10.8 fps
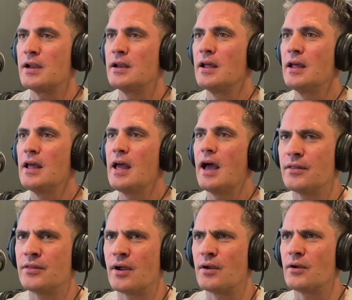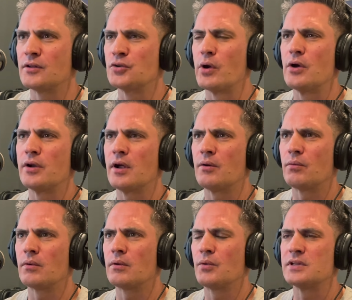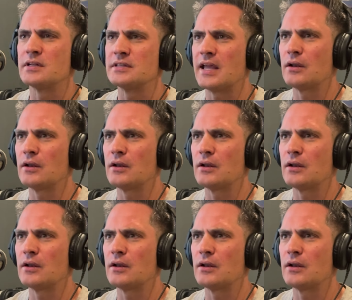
in, the Toyota, what is it?